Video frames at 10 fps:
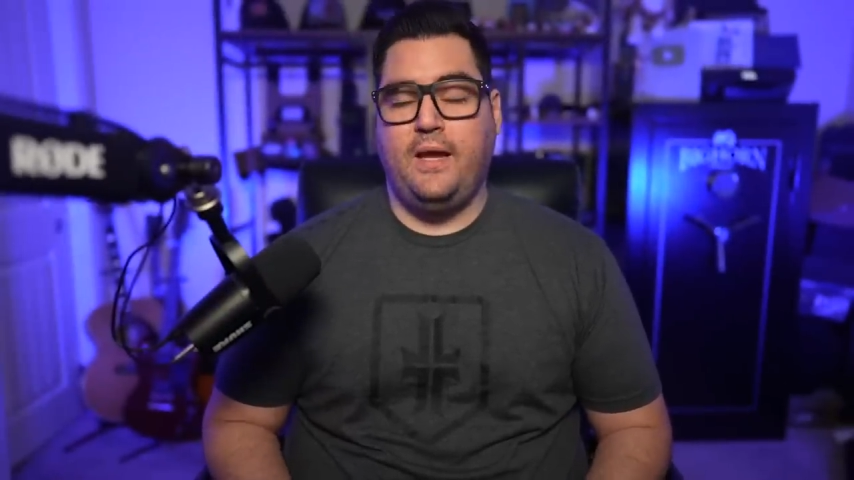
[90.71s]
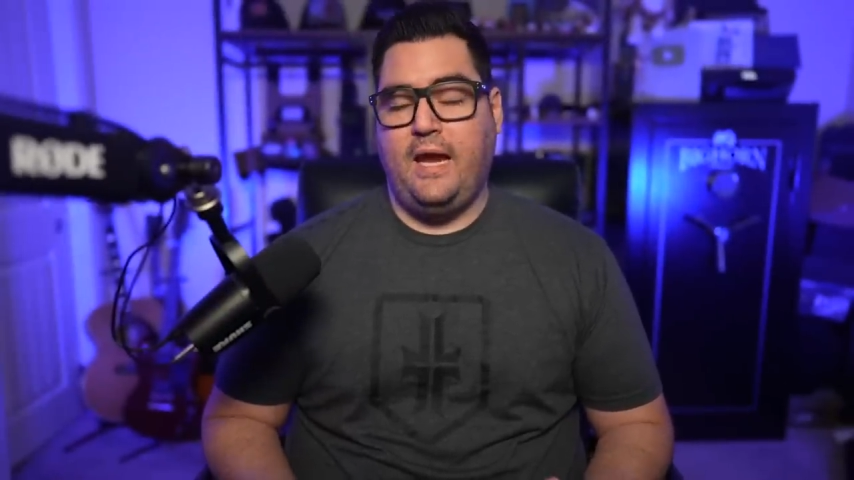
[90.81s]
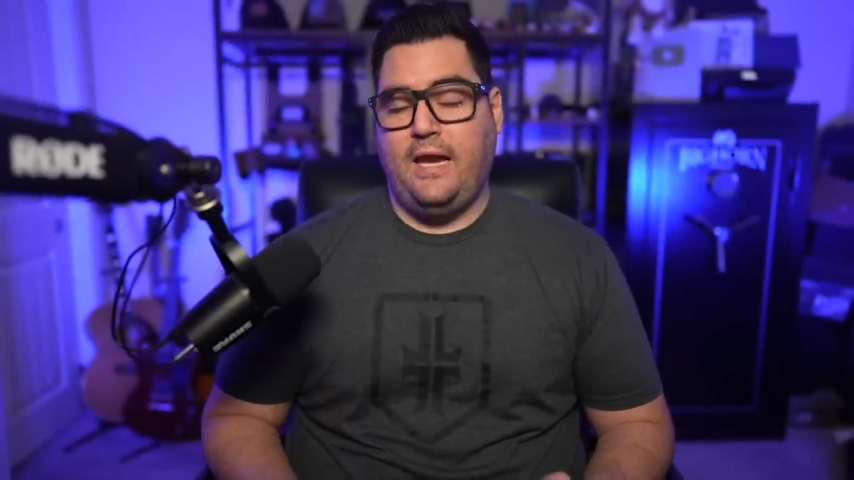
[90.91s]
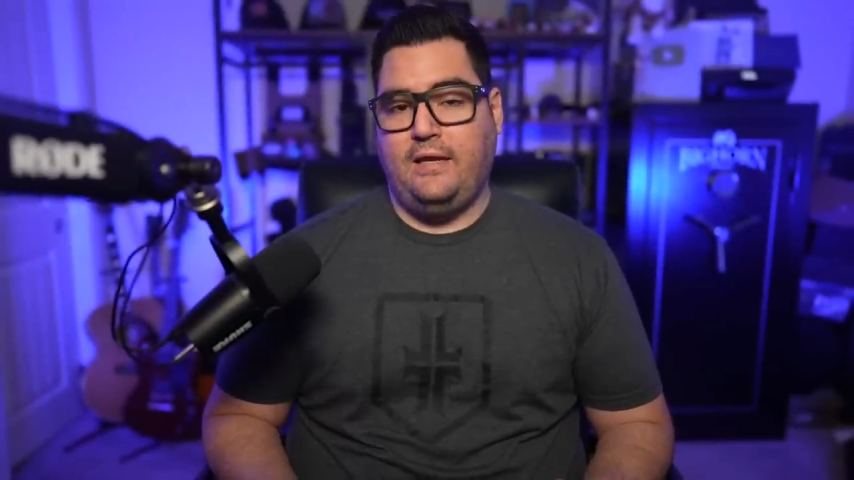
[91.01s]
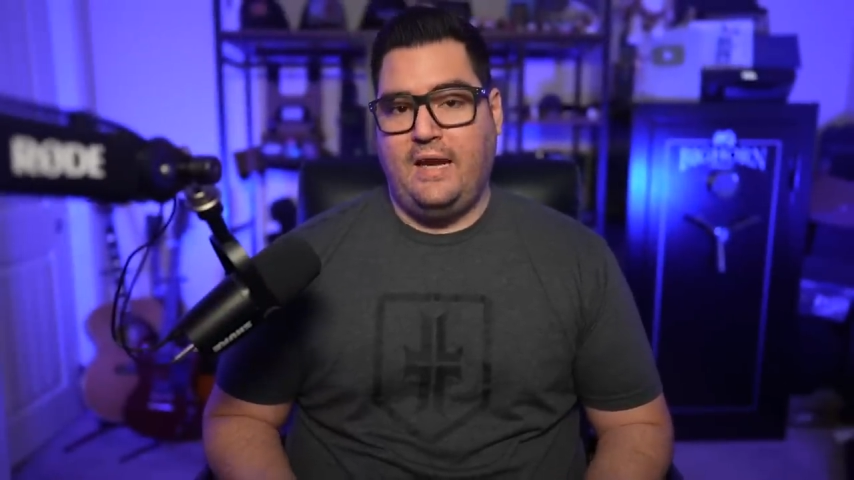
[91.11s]

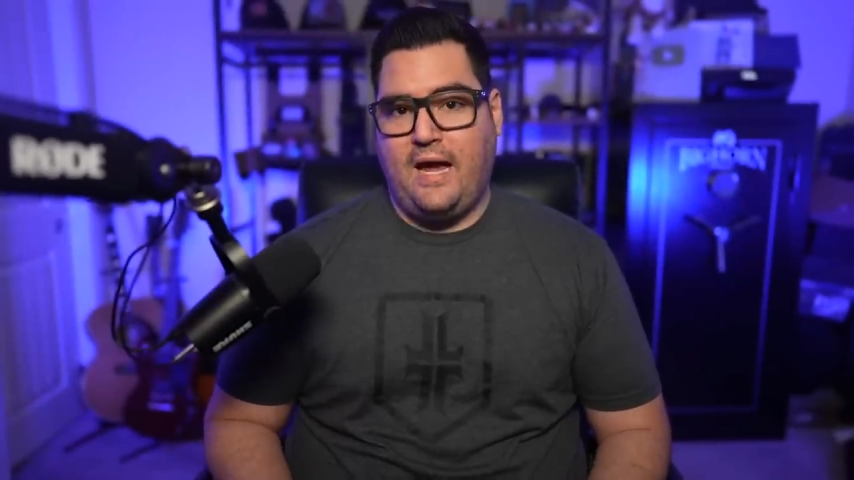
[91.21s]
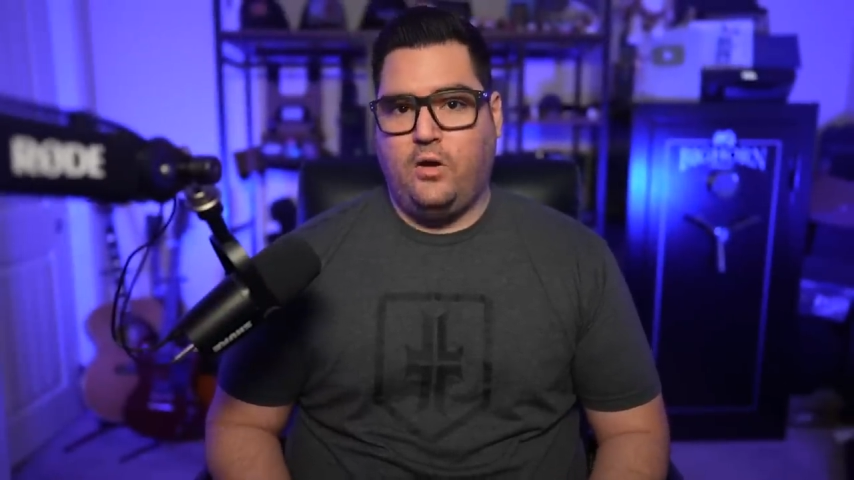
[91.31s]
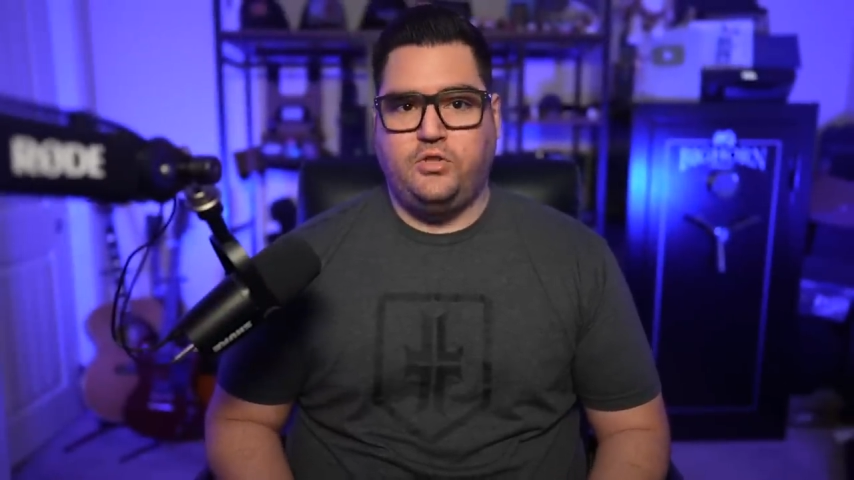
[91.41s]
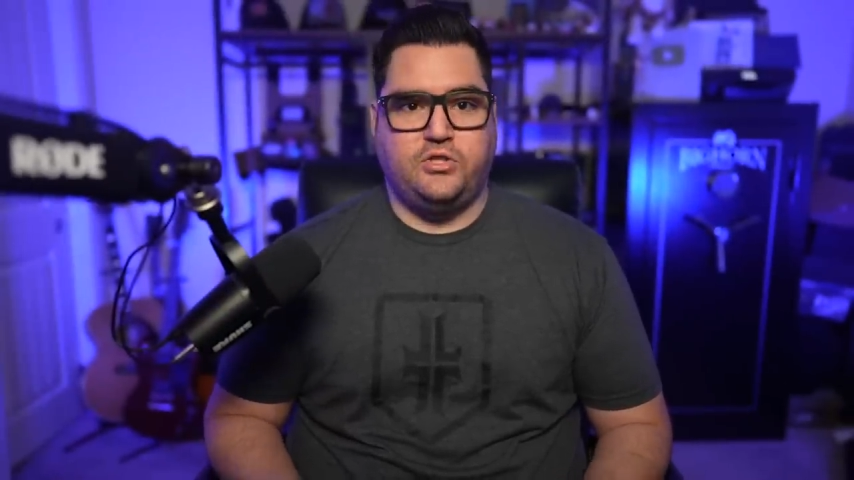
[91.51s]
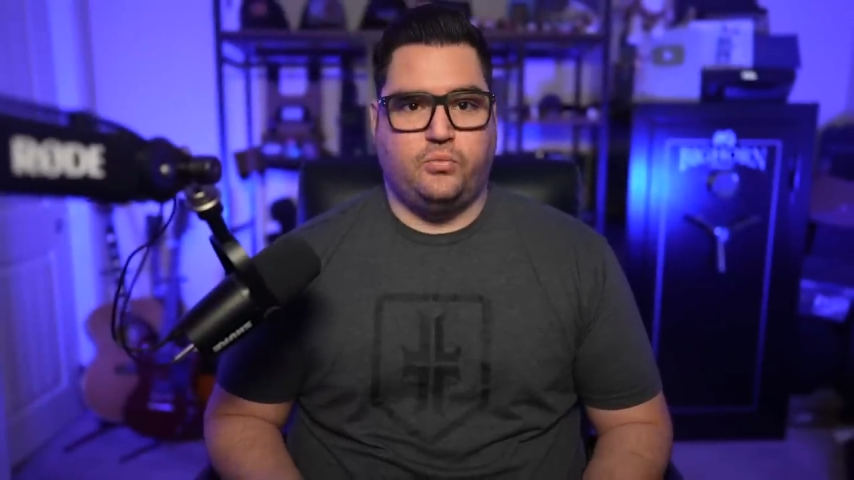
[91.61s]
And now,
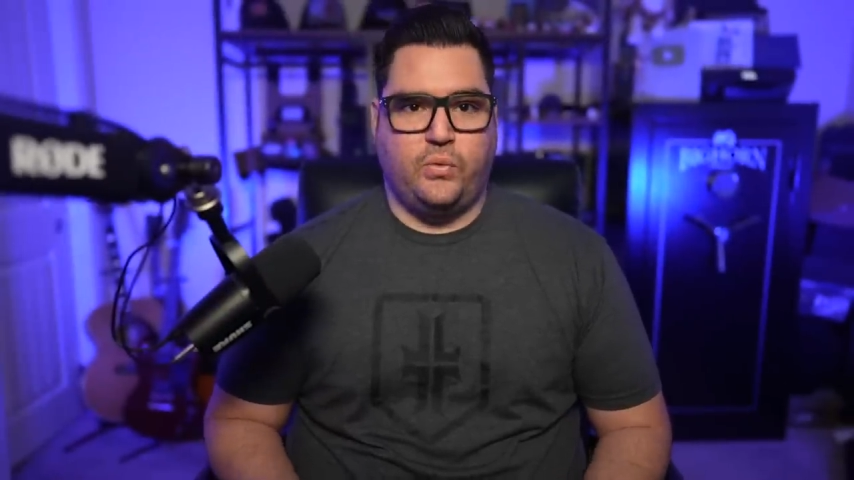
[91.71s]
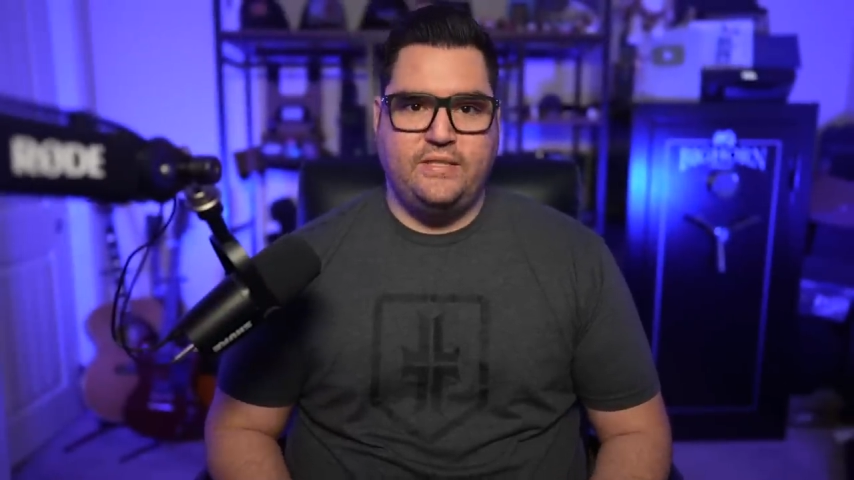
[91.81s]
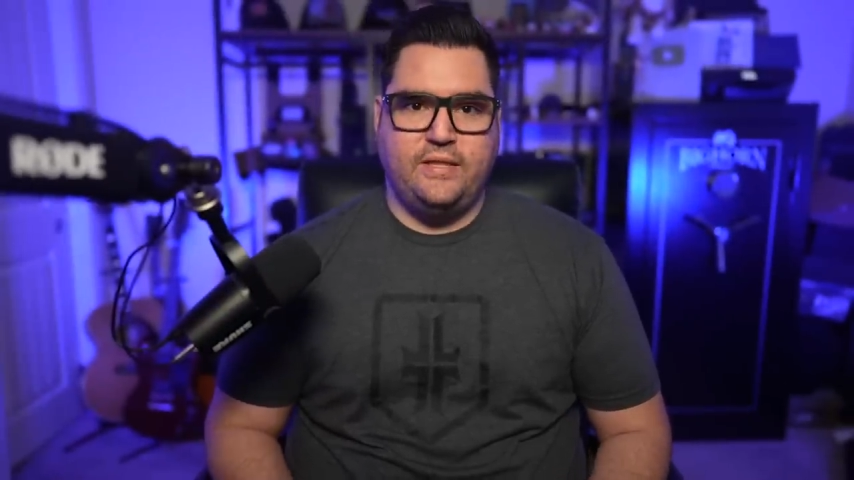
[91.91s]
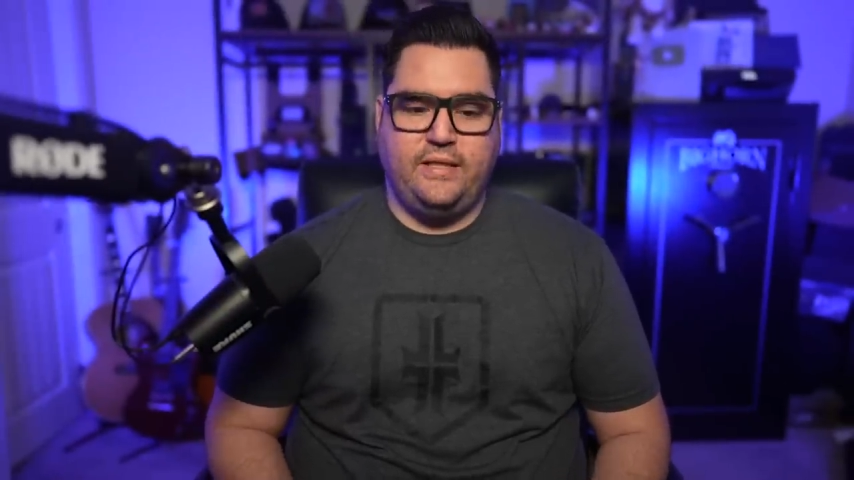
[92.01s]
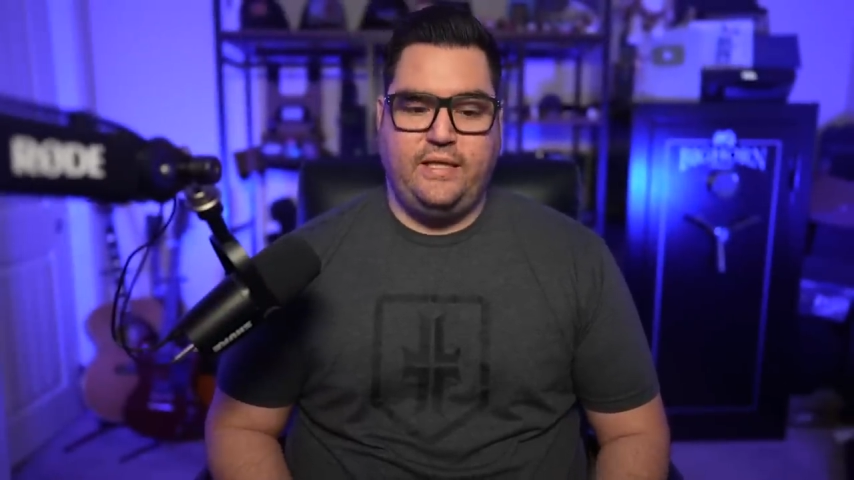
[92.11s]
just
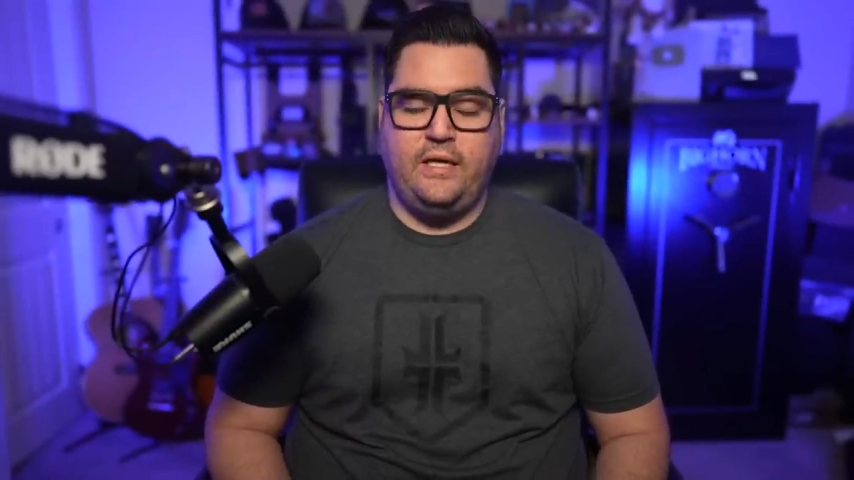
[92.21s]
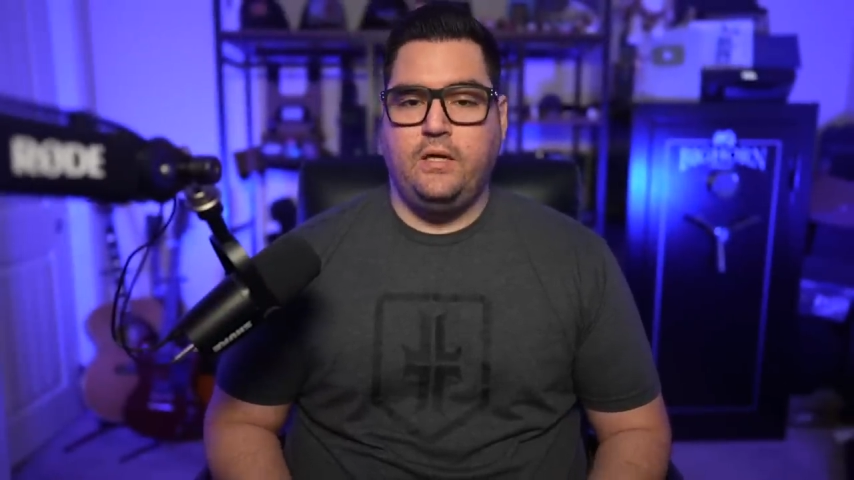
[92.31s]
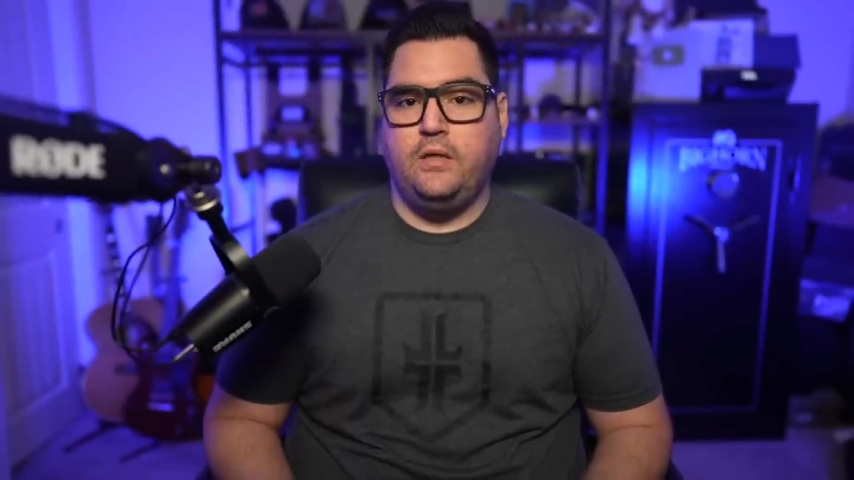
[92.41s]
recently,